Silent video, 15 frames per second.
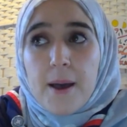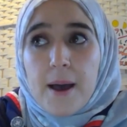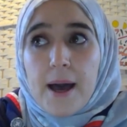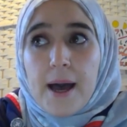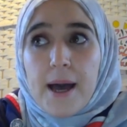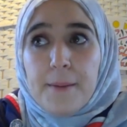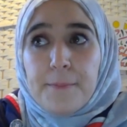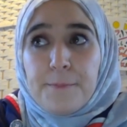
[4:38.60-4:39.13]

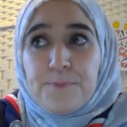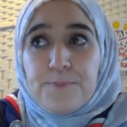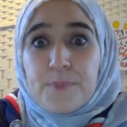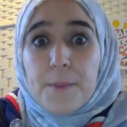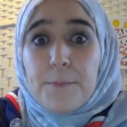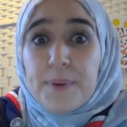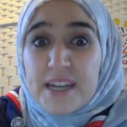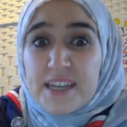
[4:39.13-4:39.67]

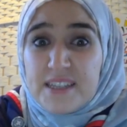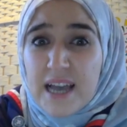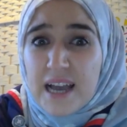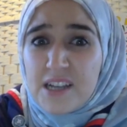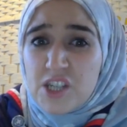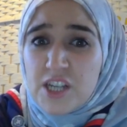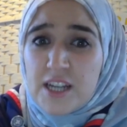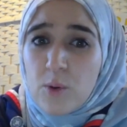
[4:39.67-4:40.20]
But it's
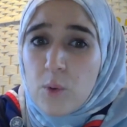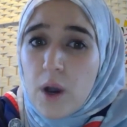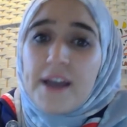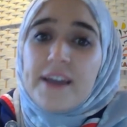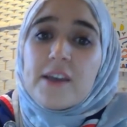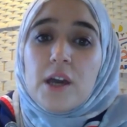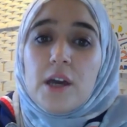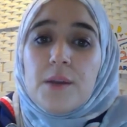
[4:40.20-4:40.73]
actually
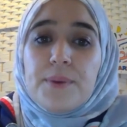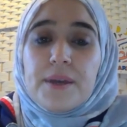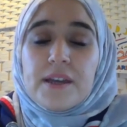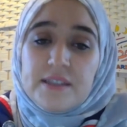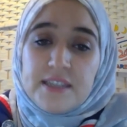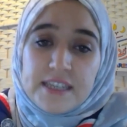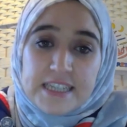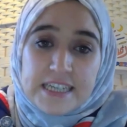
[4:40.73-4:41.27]
quite good
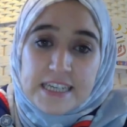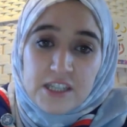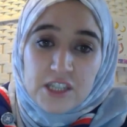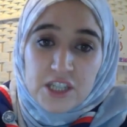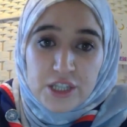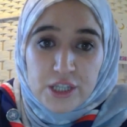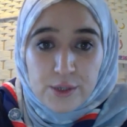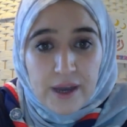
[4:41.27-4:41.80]
because it
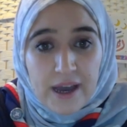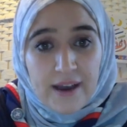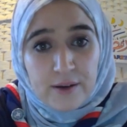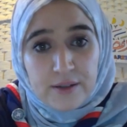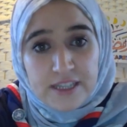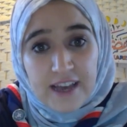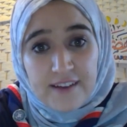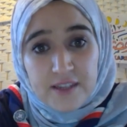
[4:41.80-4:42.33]
teaches you how
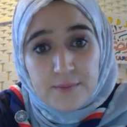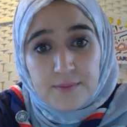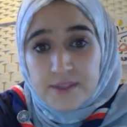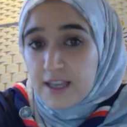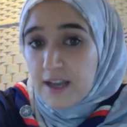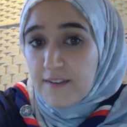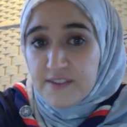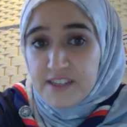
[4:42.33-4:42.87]
to have some
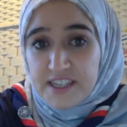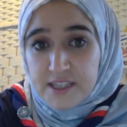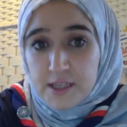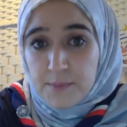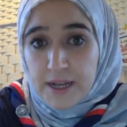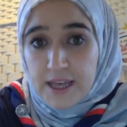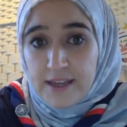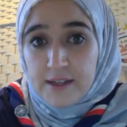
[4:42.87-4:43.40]

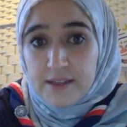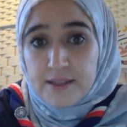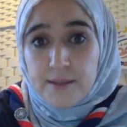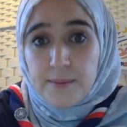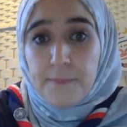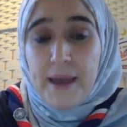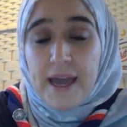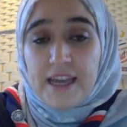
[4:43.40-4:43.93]
self-discipline and
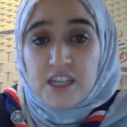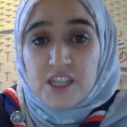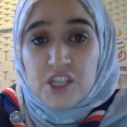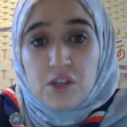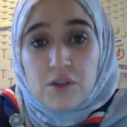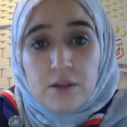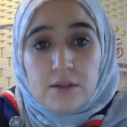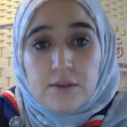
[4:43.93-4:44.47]
some
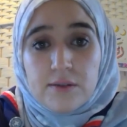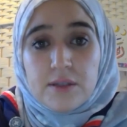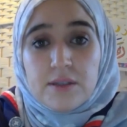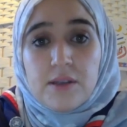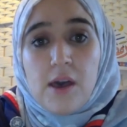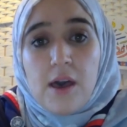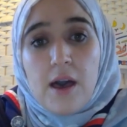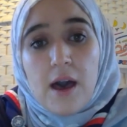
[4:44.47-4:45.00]
patience
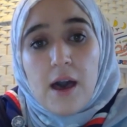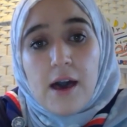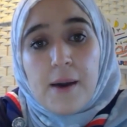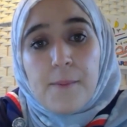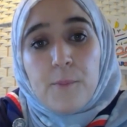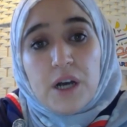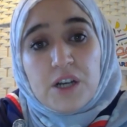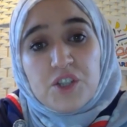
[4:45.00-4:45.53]

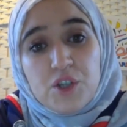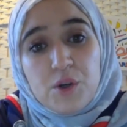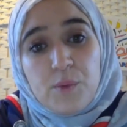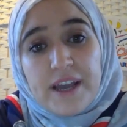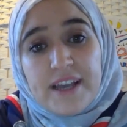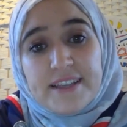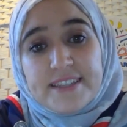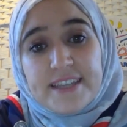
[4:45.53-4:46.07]
whilst you're
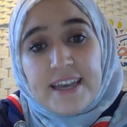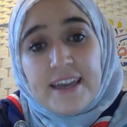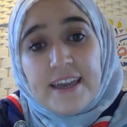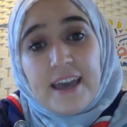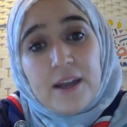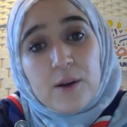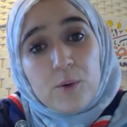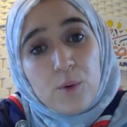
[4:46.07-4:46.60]
waiting,
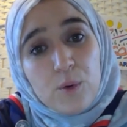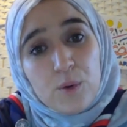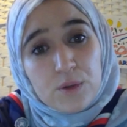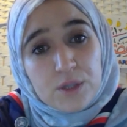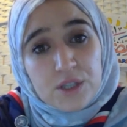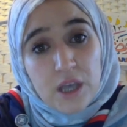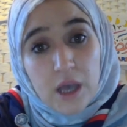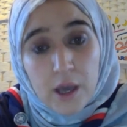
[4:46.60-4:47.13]
and
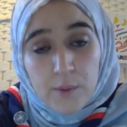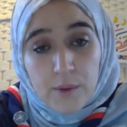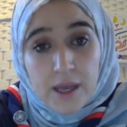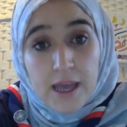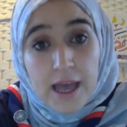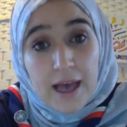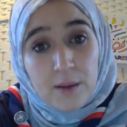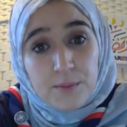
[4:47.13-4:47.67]
also
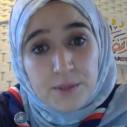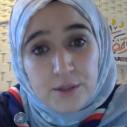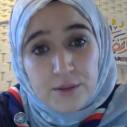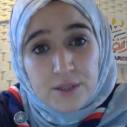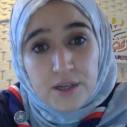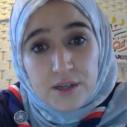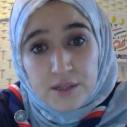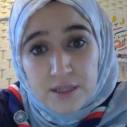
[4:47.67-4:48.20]
it helps you
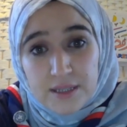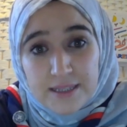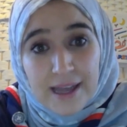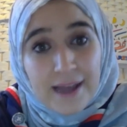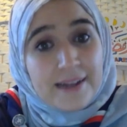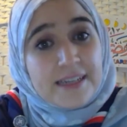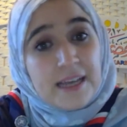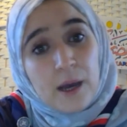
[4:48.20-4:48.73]
to
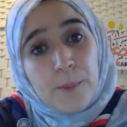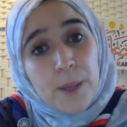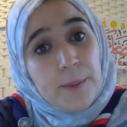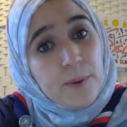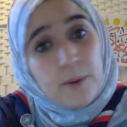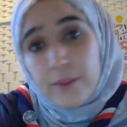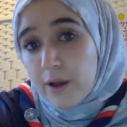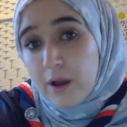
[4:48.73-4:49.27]
understand how
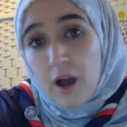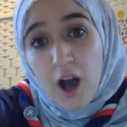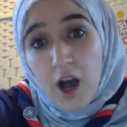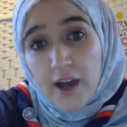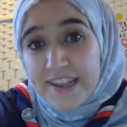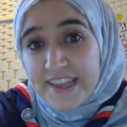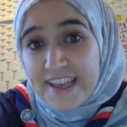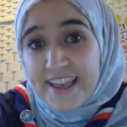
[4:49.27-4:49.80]
people that
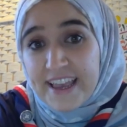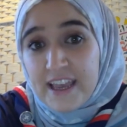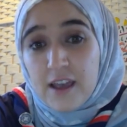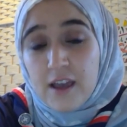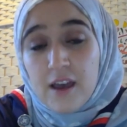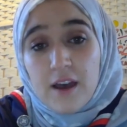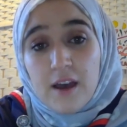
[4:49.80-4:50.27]
can't eat